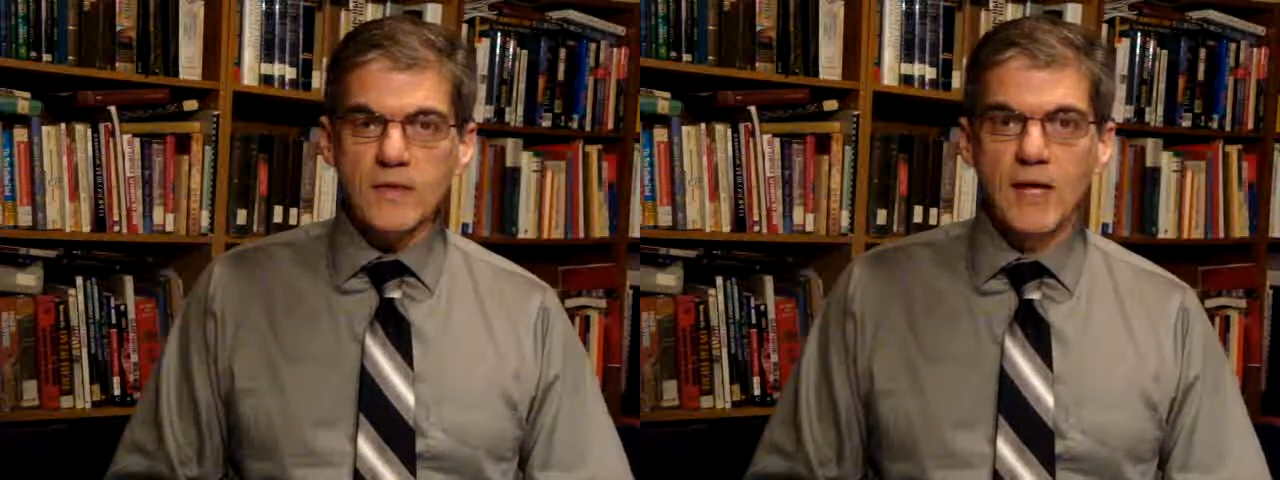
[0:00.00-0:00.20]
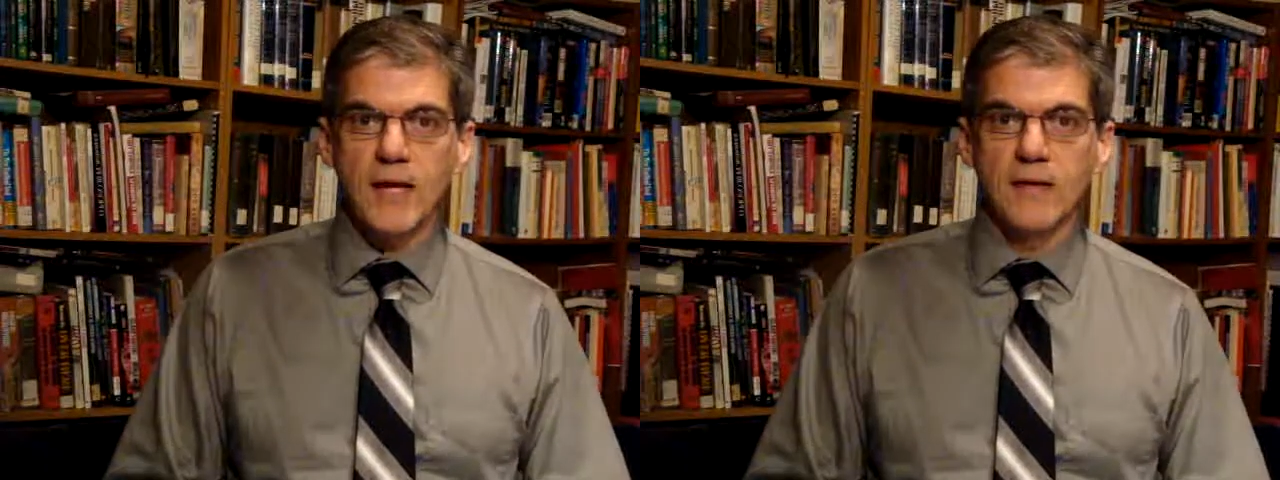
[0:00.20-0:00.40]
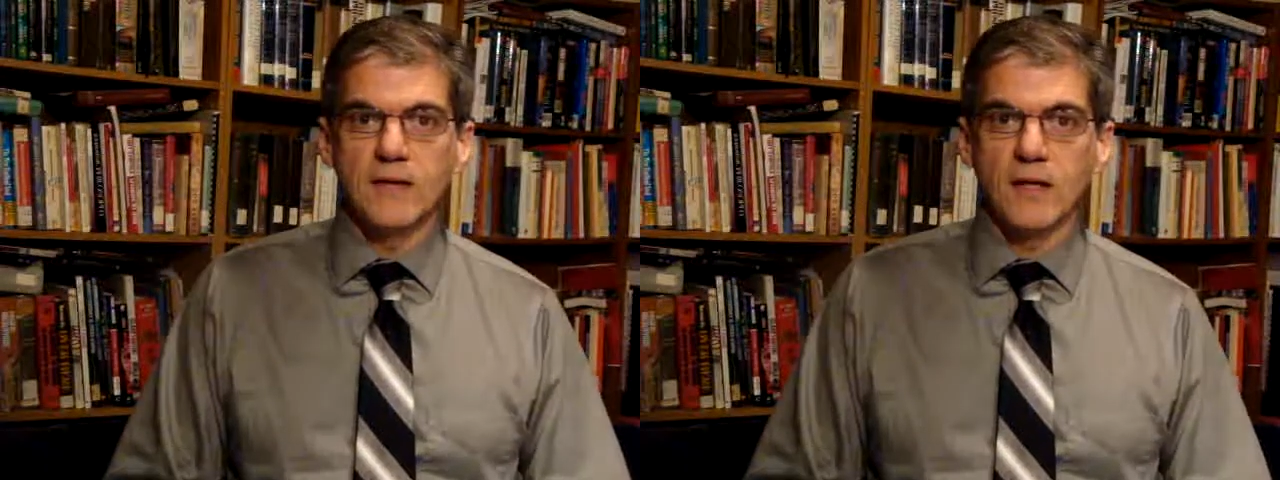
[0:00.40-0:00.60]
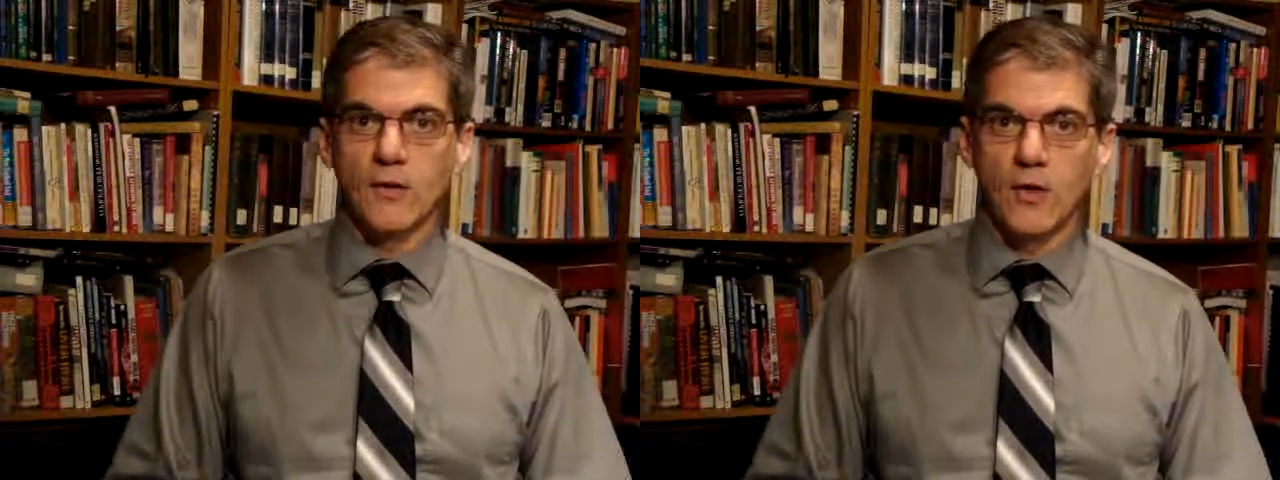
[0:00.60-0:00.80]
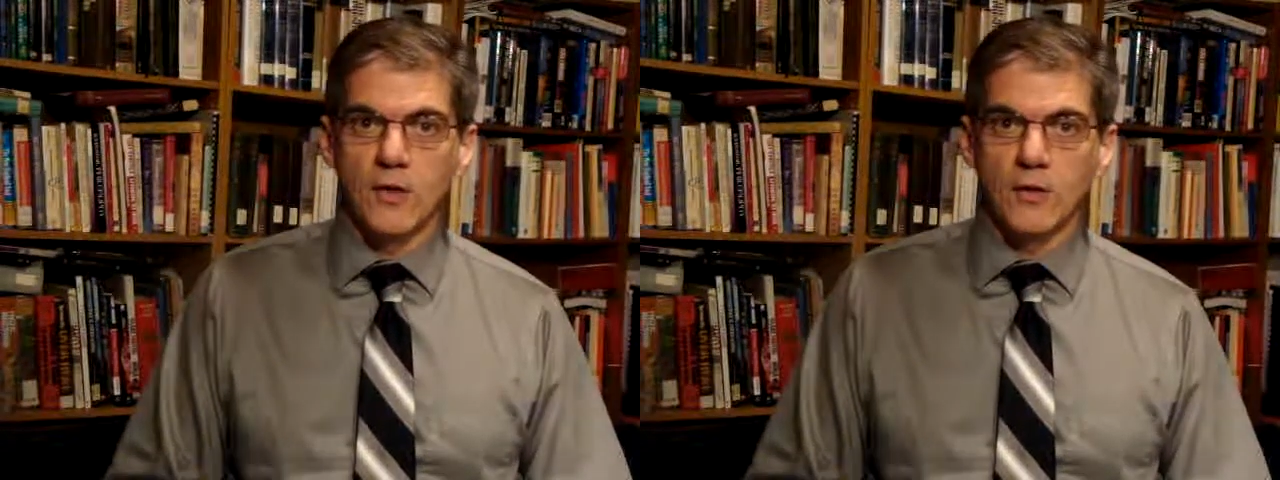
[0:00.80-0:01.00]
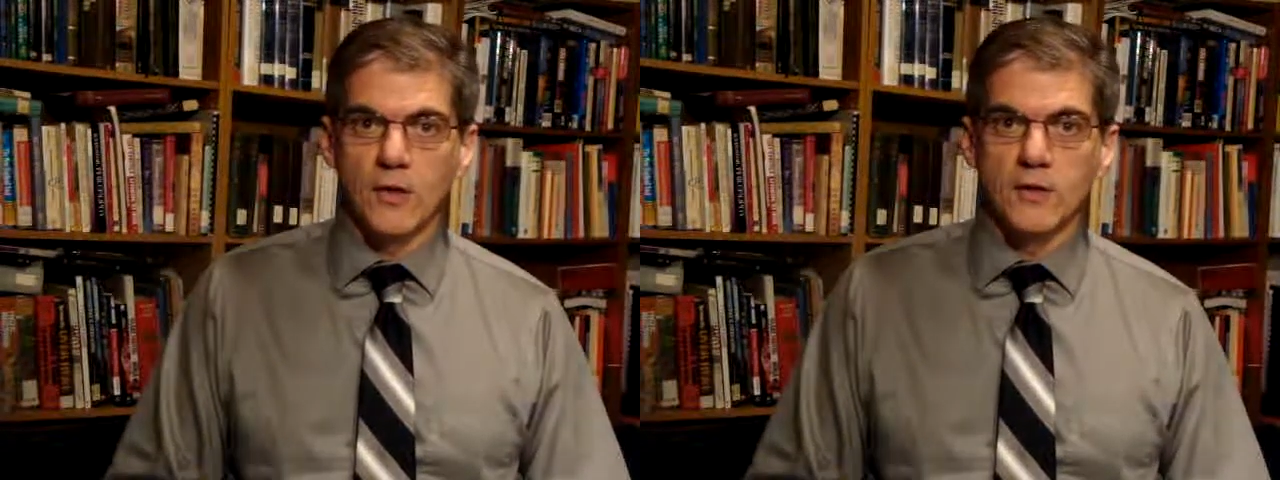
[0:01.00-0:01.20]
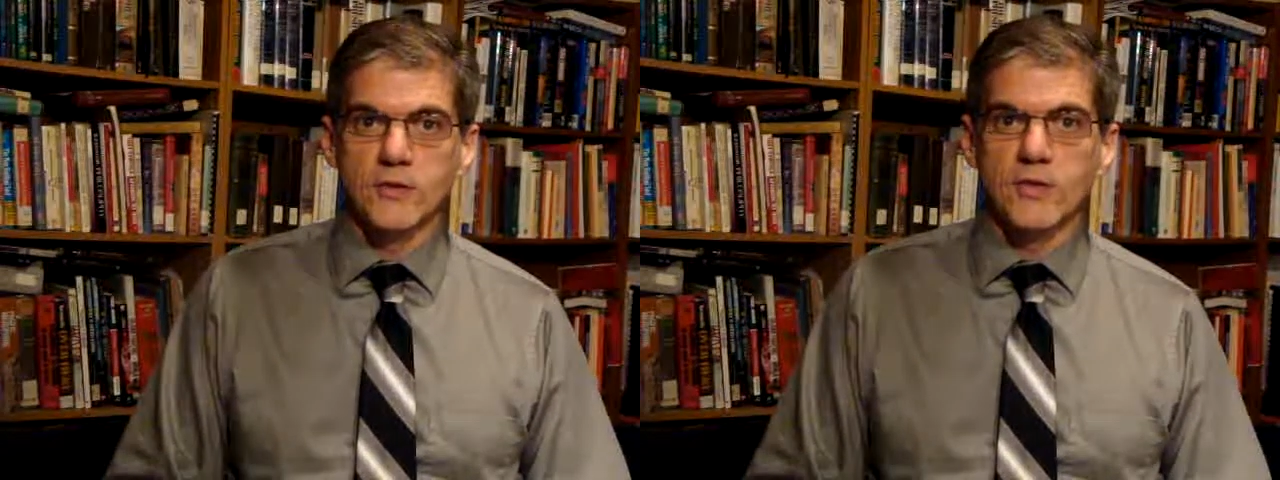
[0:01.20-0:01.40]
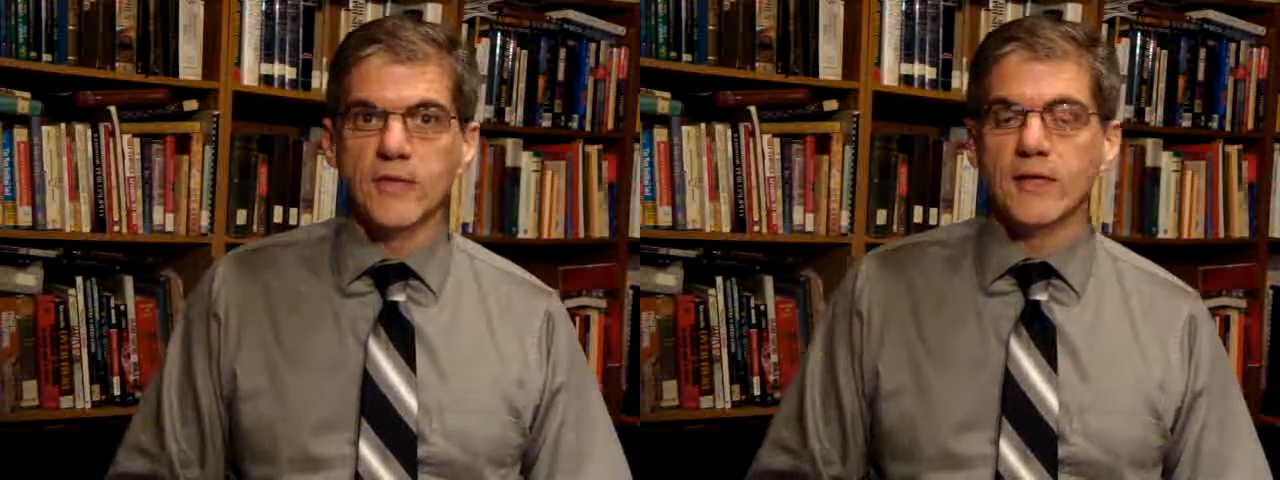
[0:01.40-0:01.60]
and take a long
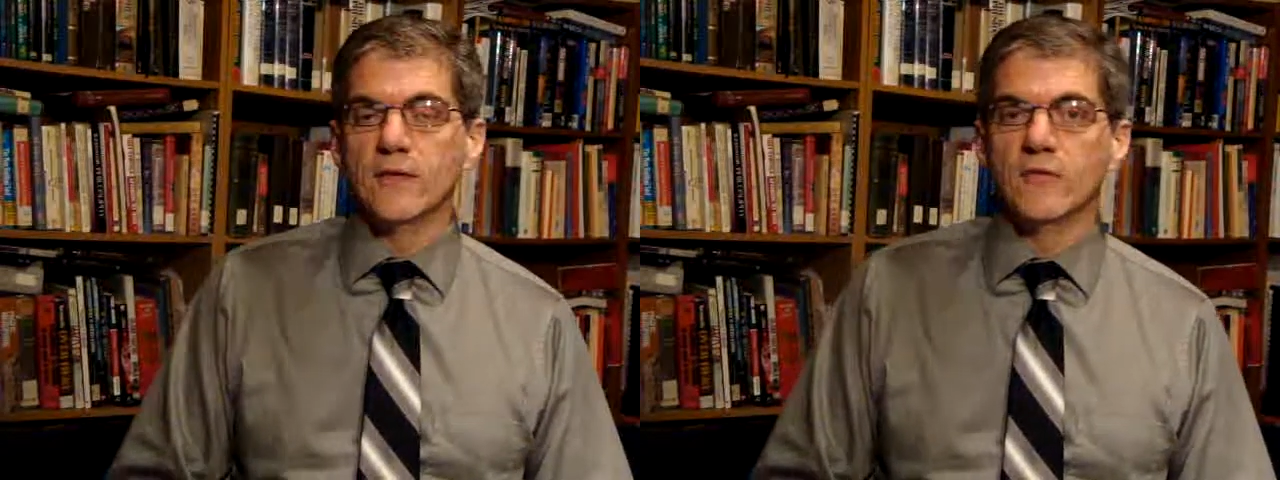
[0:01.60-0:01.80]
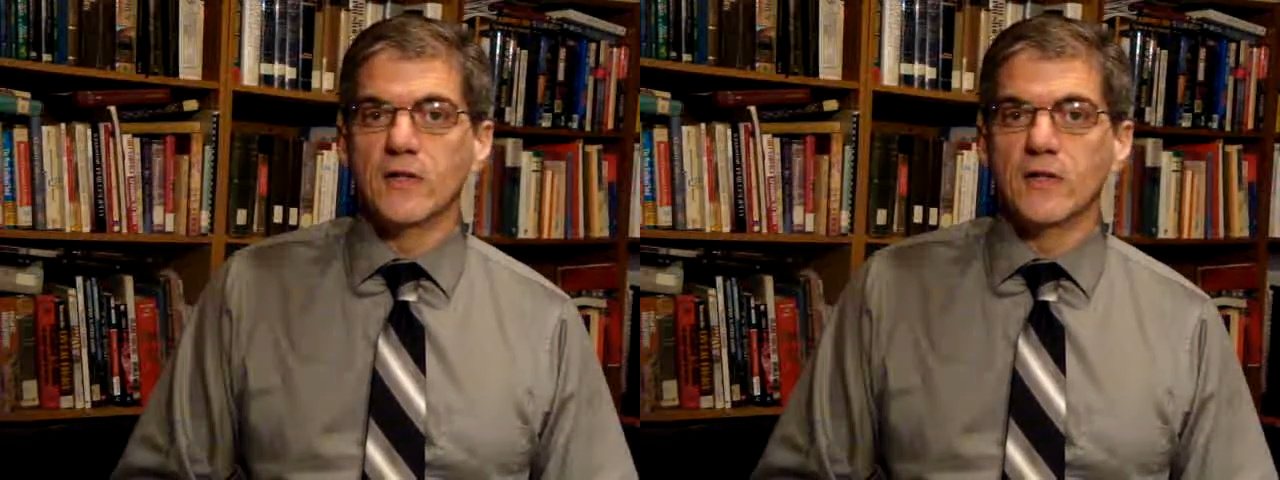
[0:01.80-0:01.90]
lunch and then